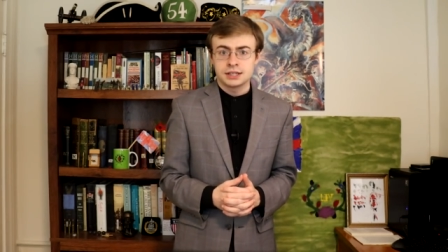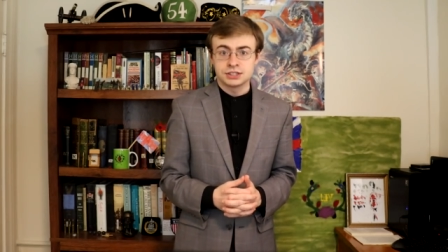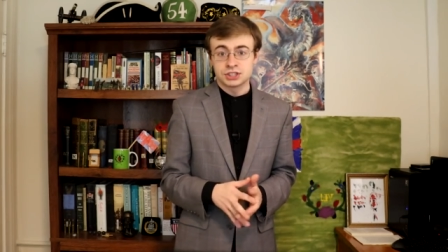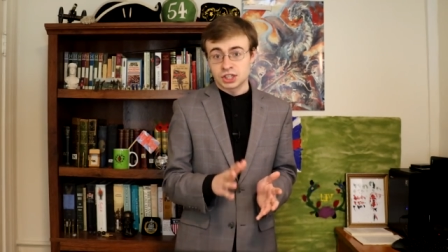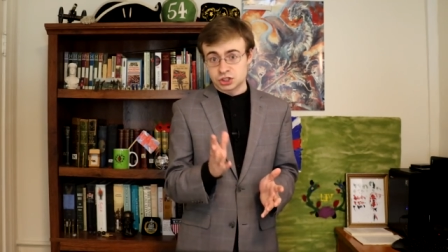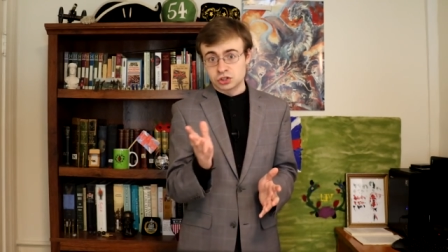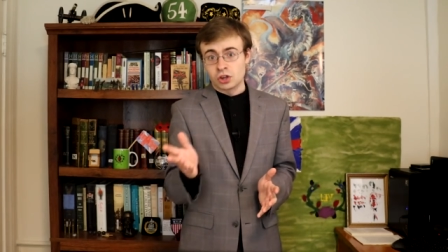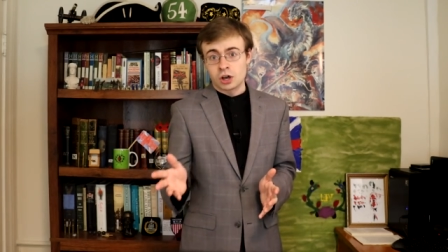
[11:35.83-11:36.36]

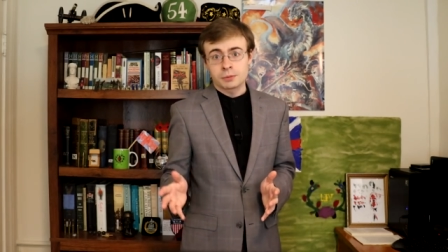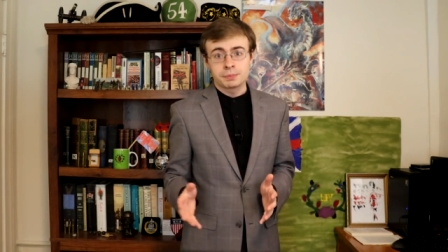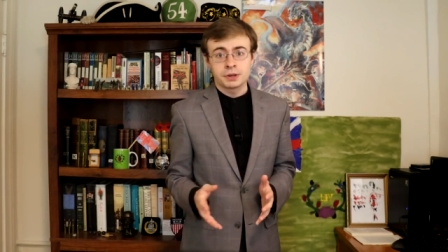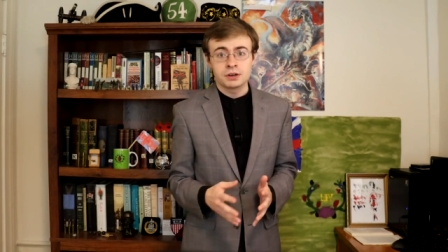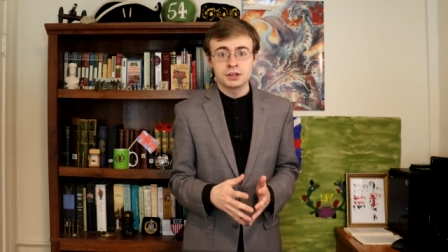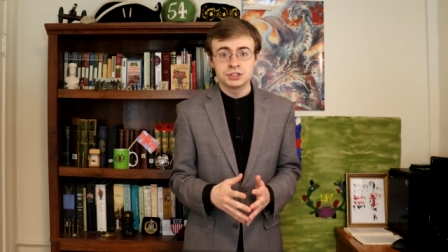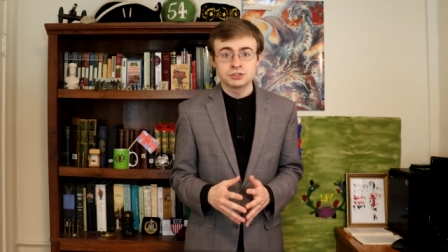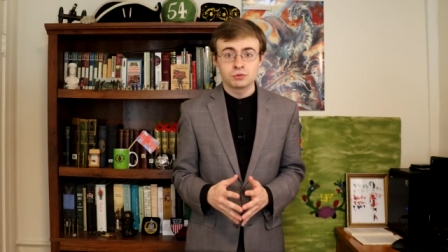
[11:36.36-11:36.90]
Such long
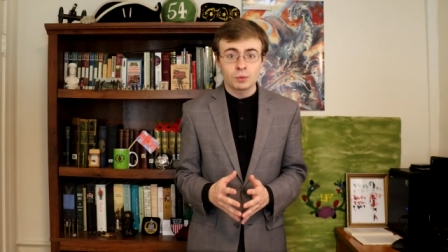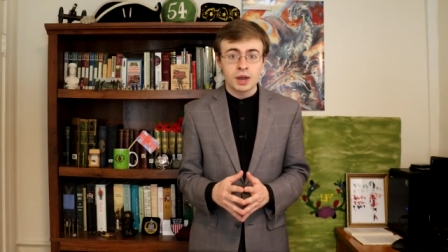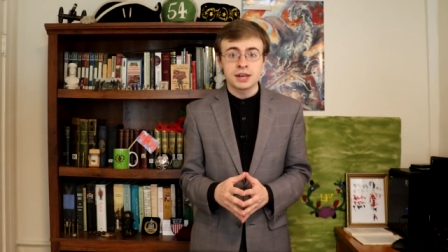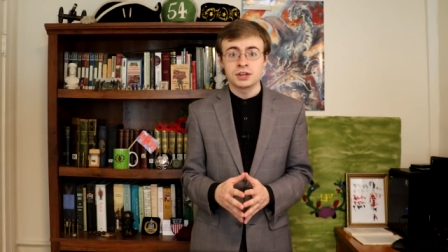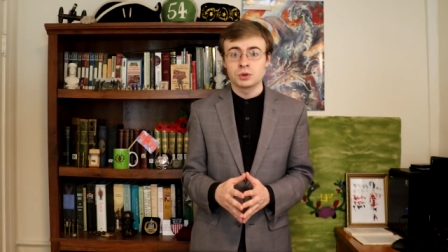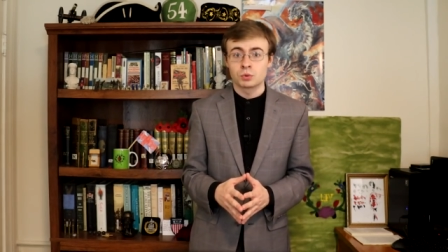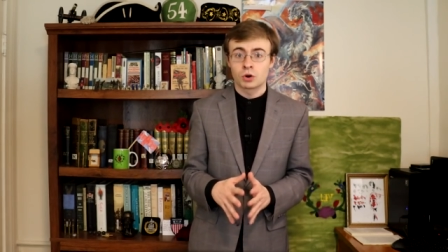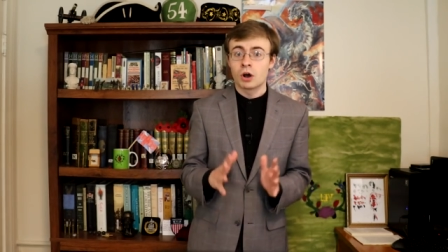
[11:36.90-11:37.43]
periods of
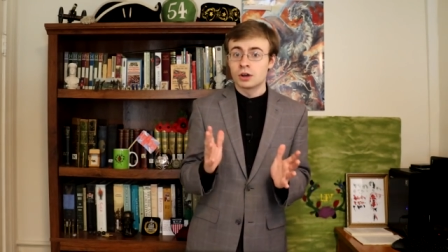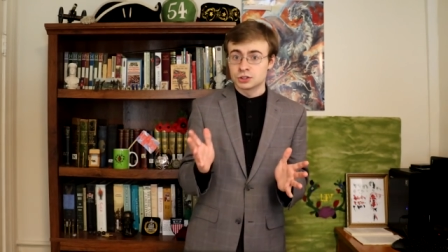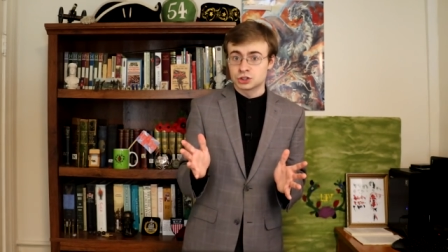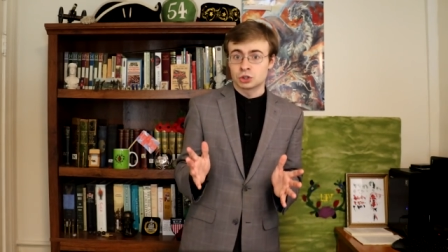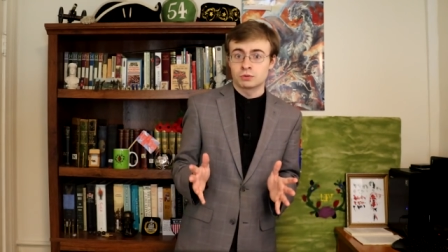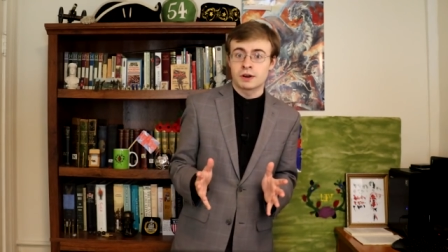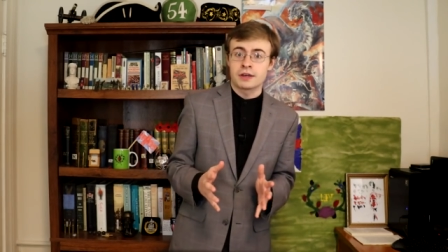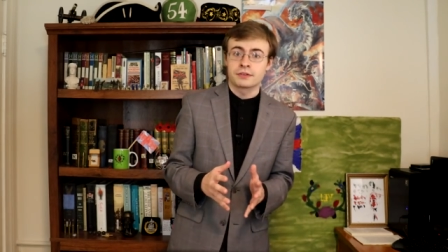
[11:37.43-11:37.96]
waiting were
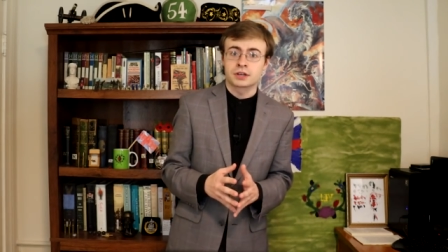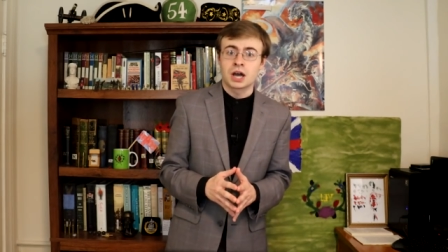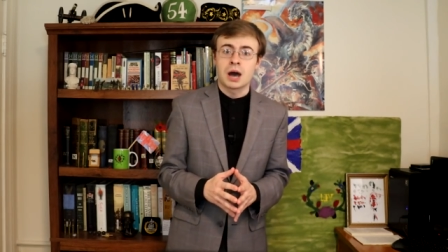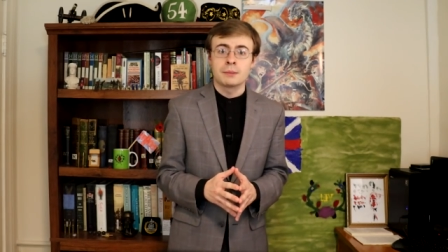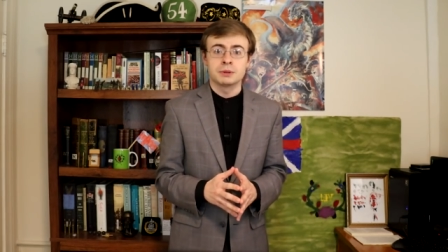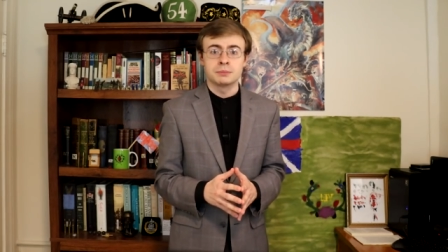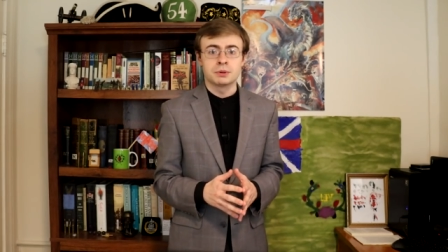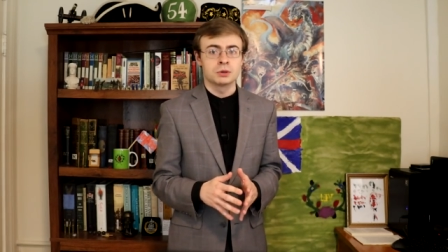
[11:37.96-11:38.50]
also rather
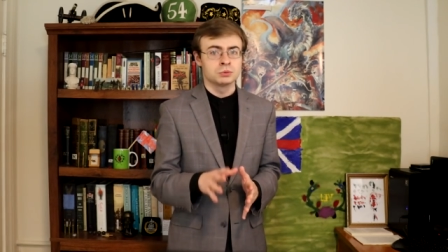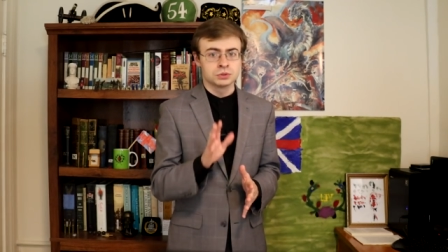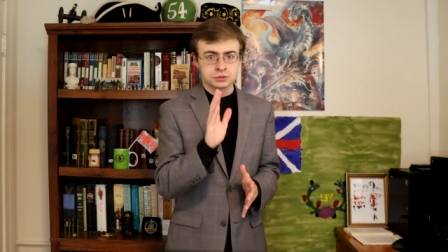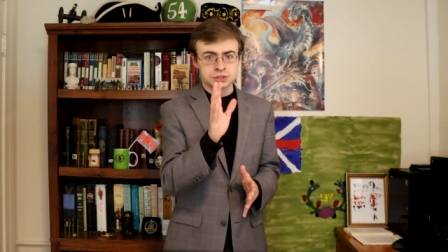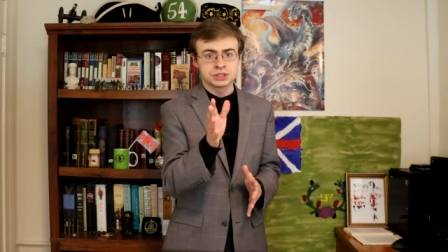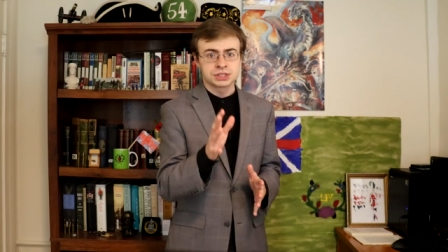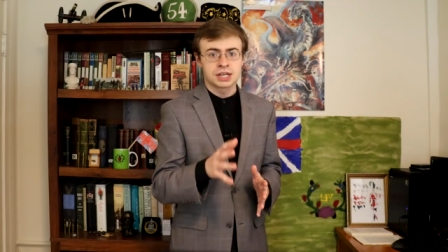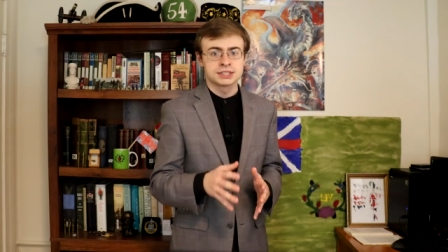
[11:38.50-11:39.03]
common, but we'll
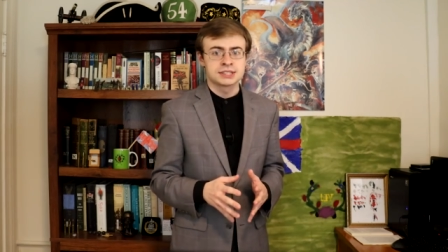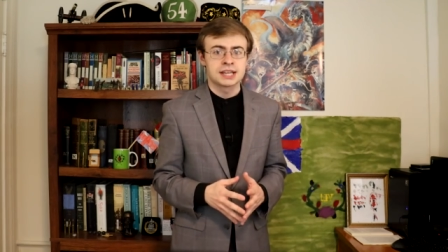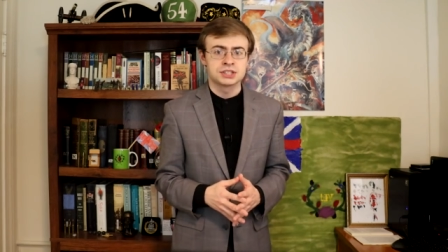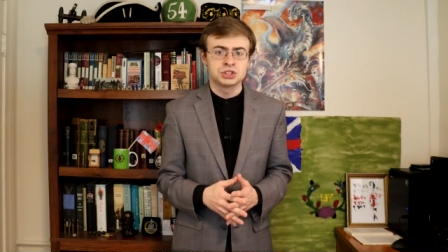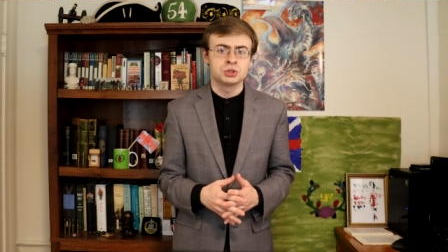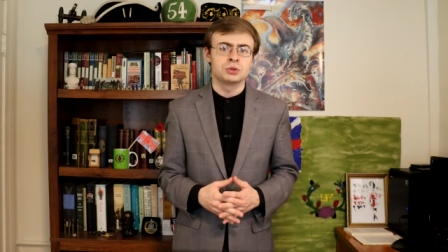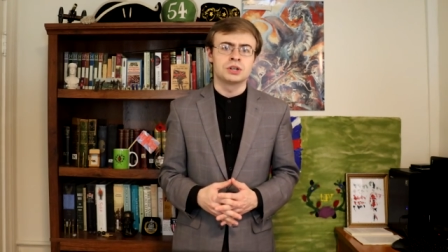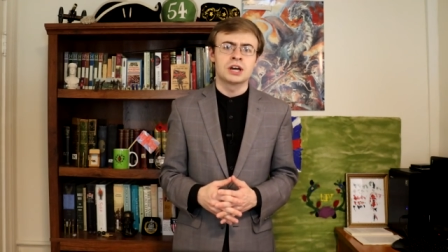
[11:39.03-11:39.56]
discuss
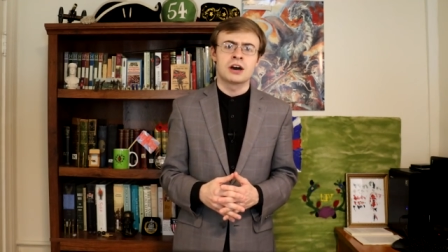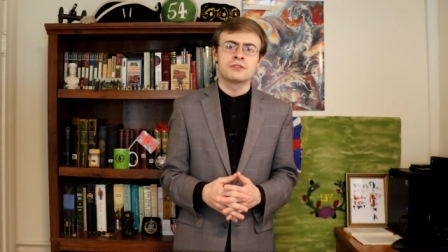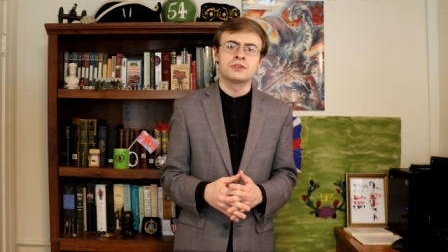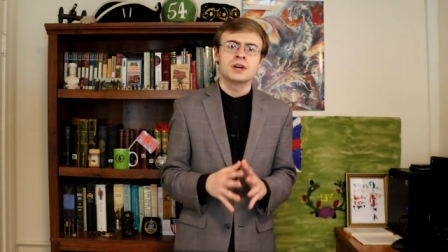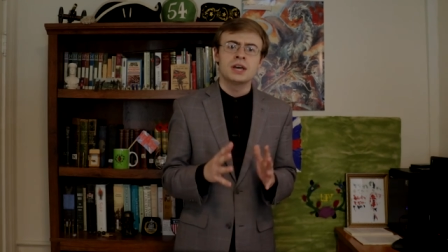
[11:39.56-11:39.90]
that soon enough.